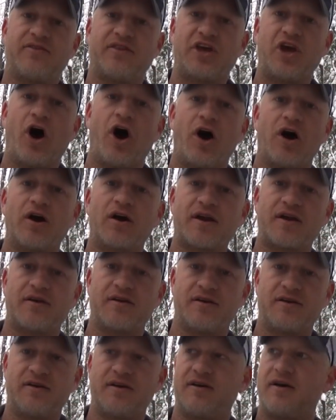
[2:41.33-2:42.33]
the arc.
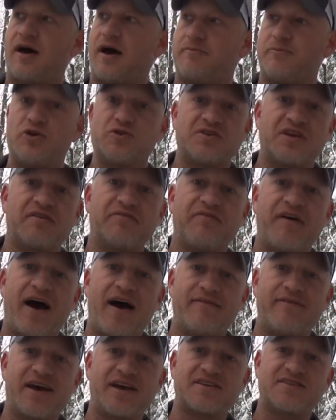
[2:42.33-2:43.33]
I'm using
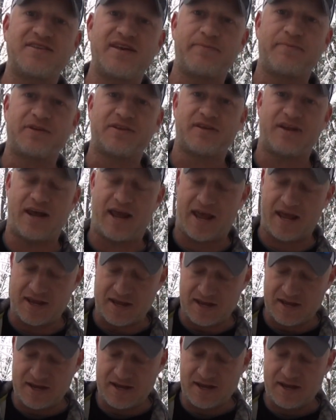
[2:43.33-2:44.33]
5X tippet today.
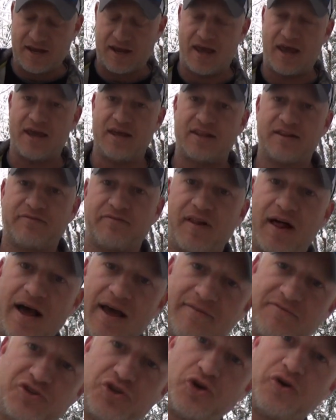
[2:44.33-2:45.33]
And the fly
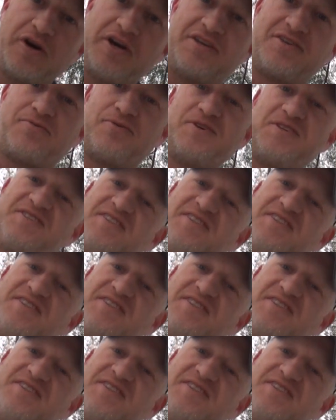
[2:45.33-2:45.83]
of choice was